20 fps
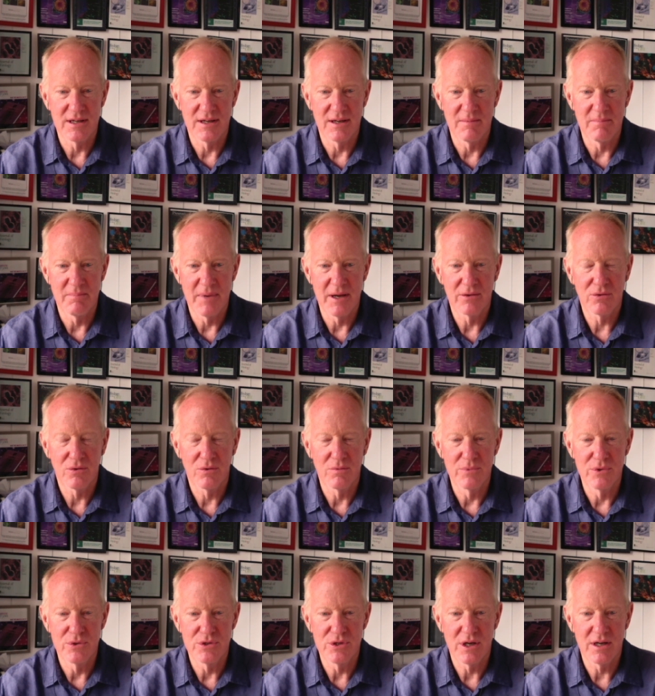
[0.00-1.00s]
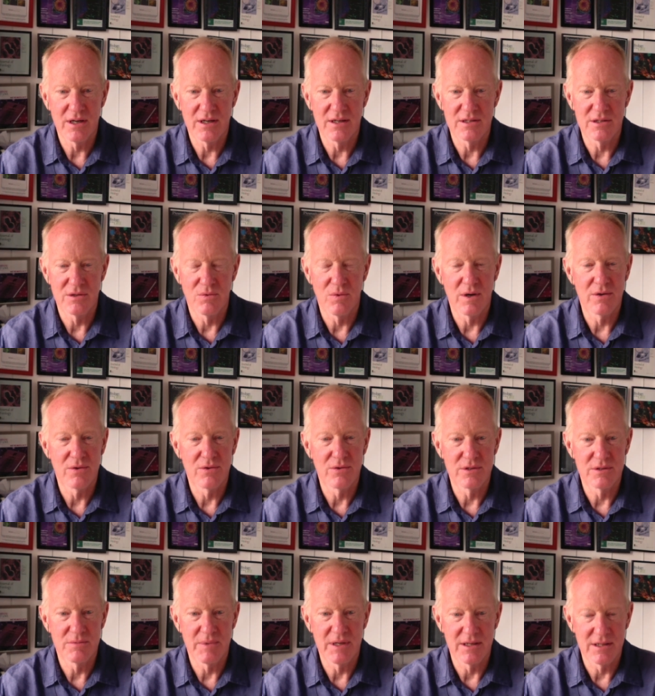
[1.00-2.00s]
Uh, Bertrand Boucher is the one
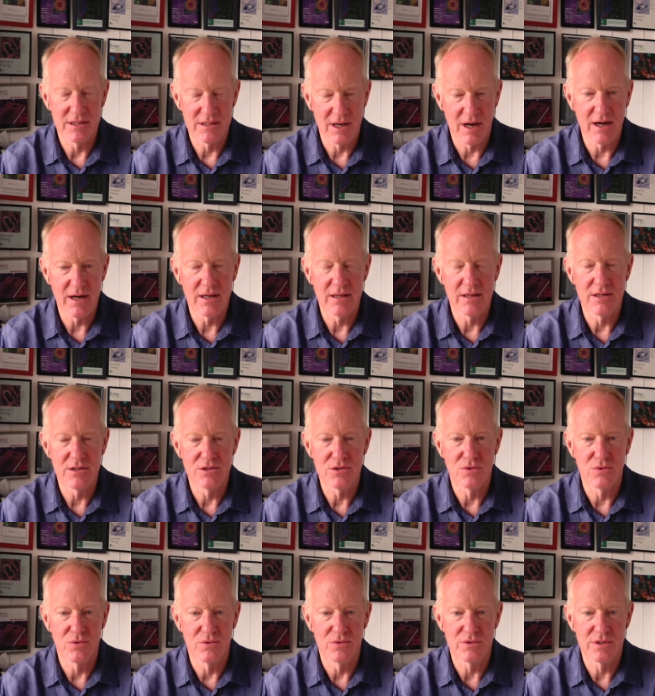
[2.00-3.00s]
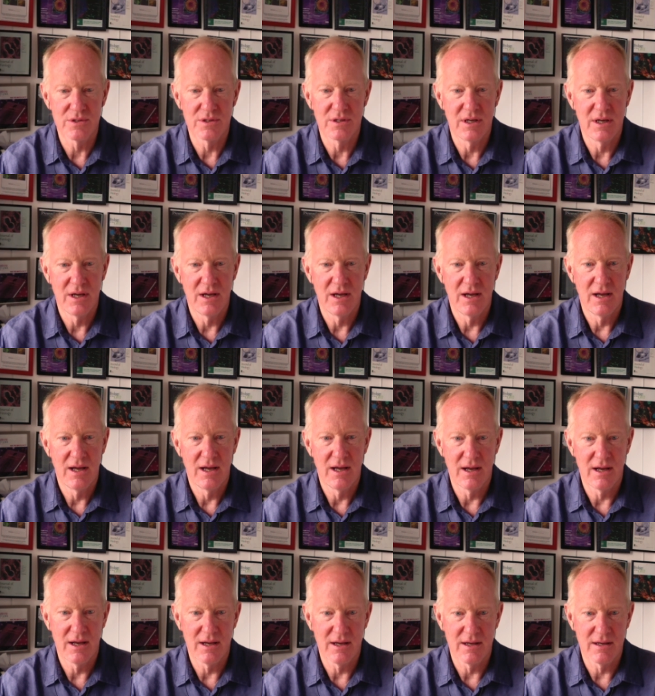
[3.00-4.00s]
who's been designing these tools
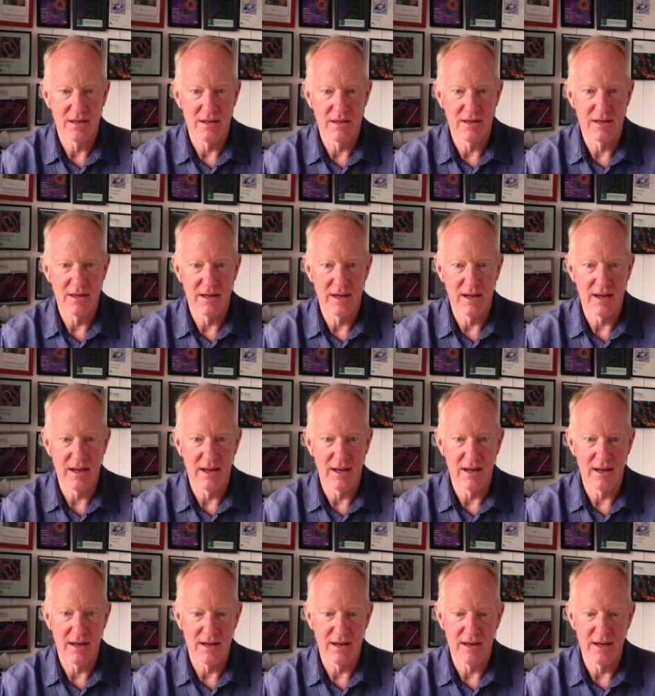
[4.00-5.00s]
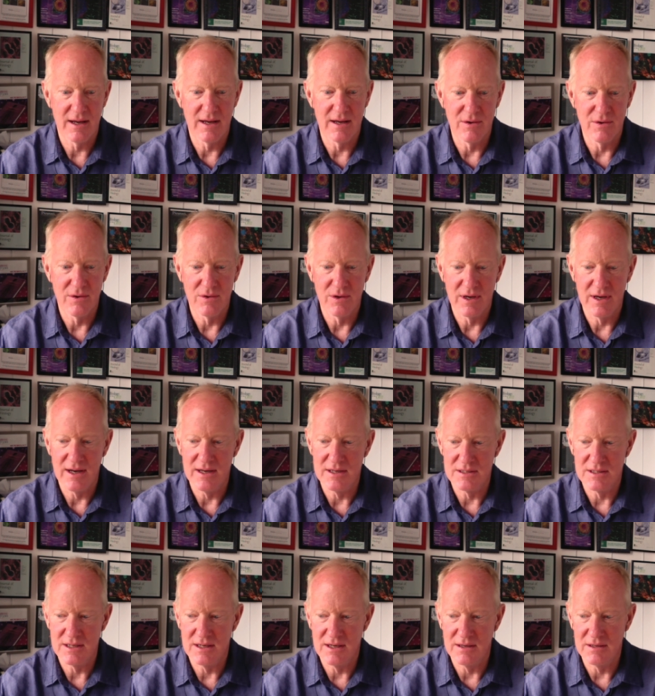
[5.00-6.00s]
uh, uh, and
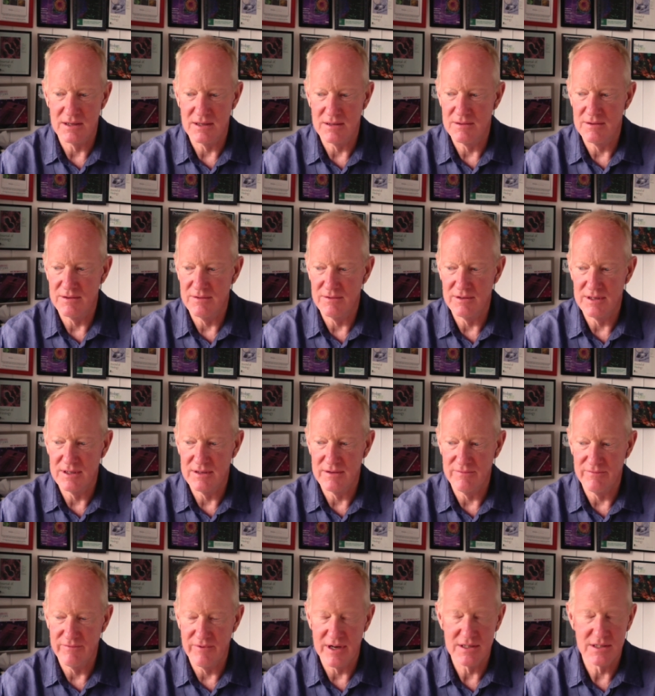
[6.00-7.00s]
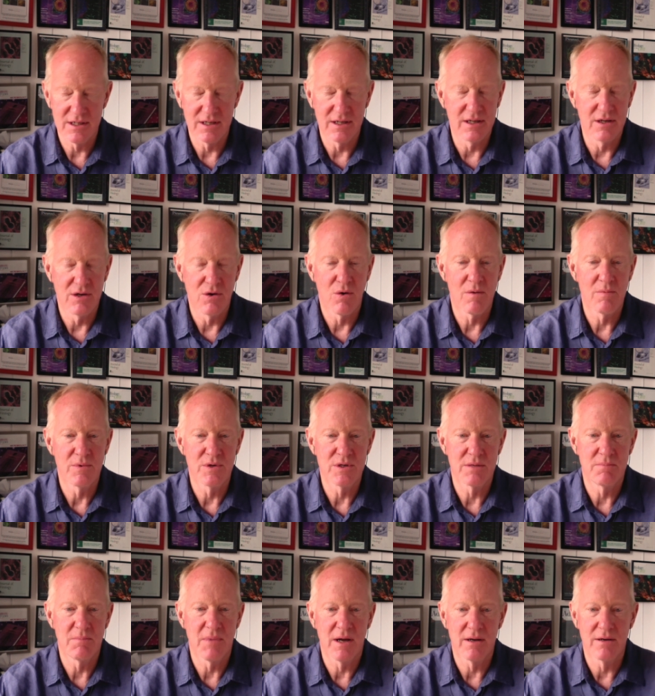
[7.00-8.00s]
has invested
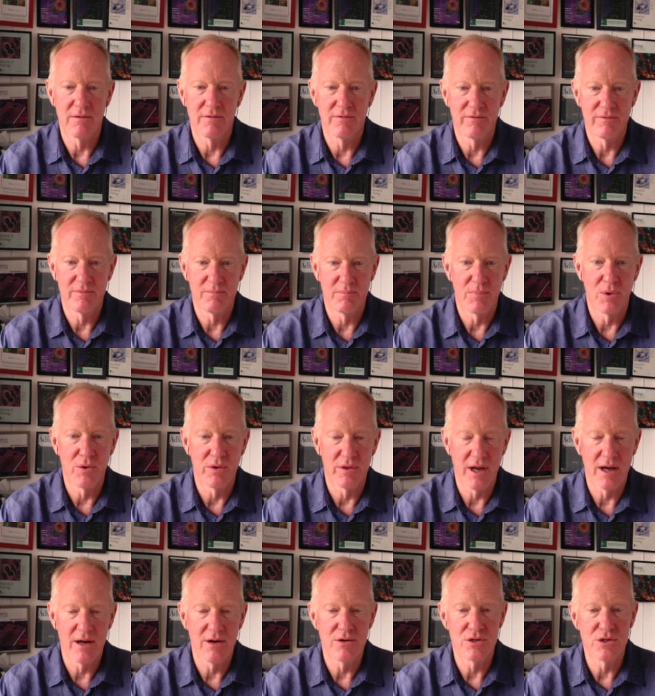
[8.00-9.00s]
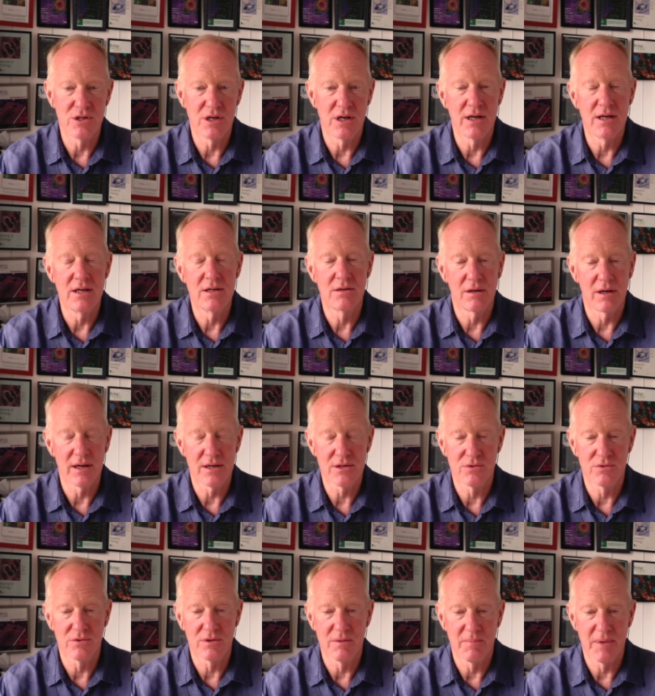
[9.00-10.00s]
enormous amount of both energy and
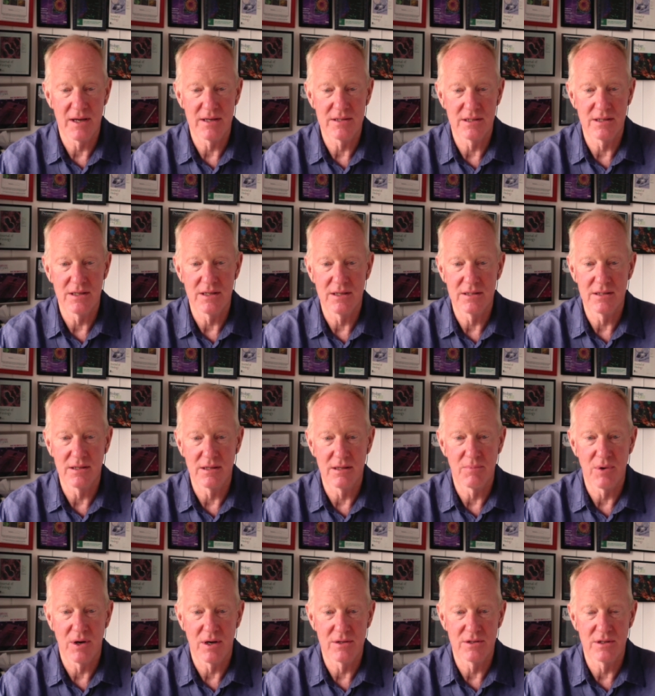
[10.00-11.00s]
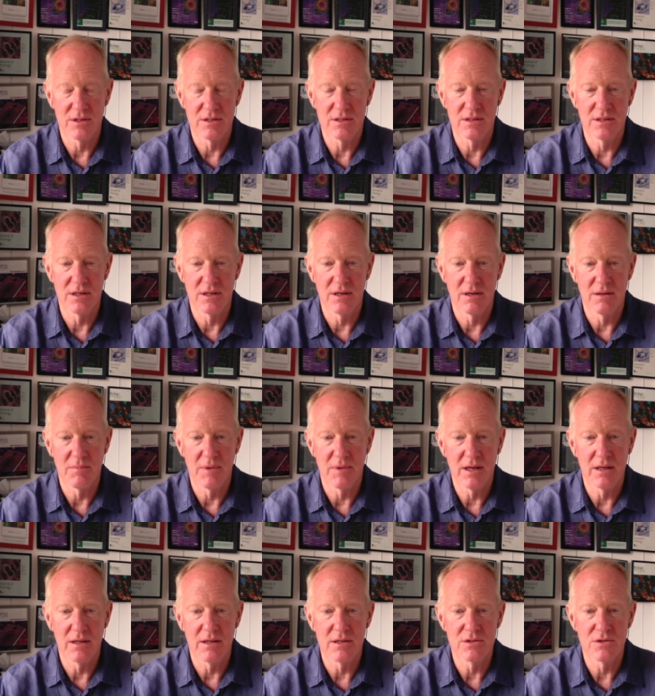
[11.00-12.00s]
intellectual capacity into the projects and uh,
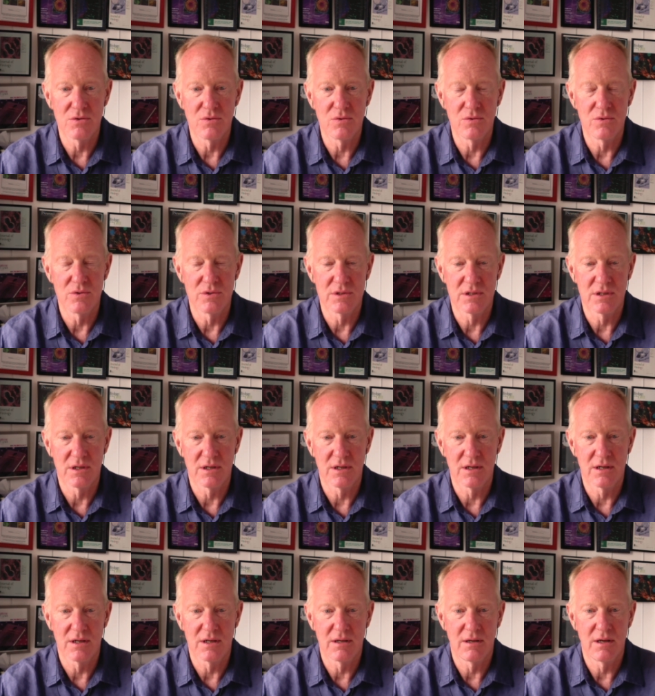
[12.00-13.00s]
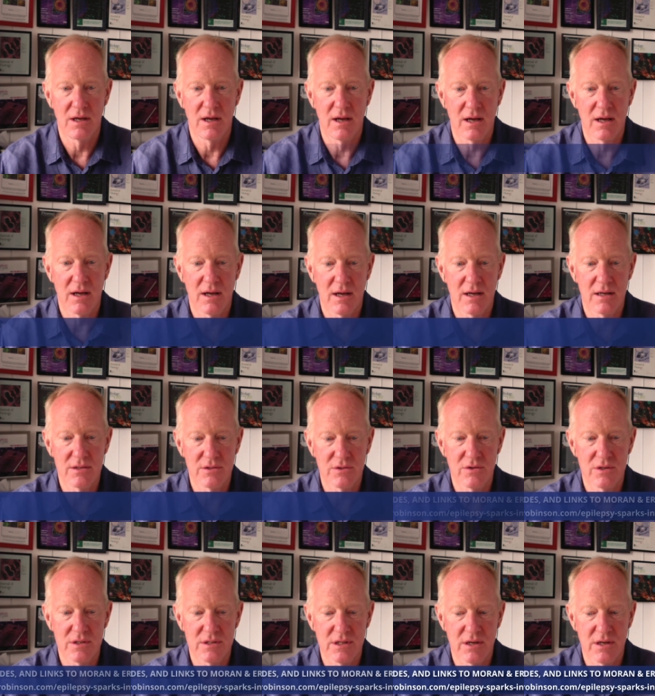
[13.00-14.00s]
making these tools uh, uh, as
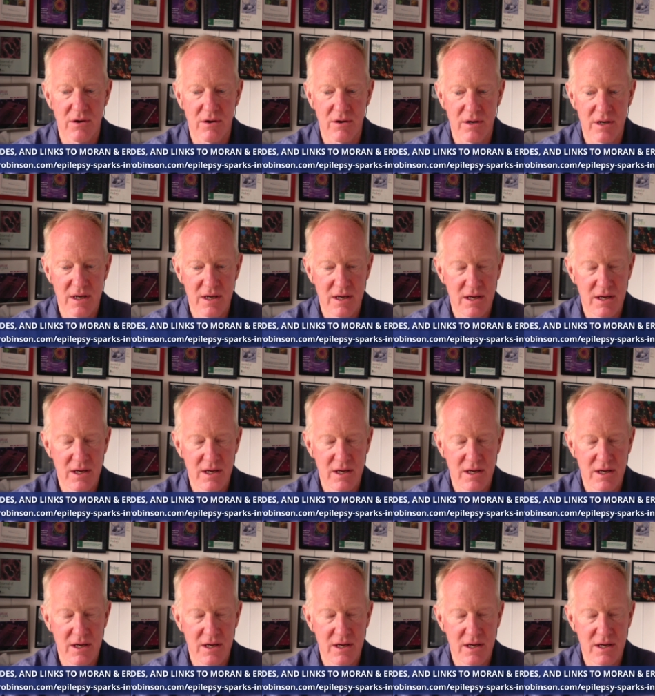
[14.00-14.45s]
good as they are.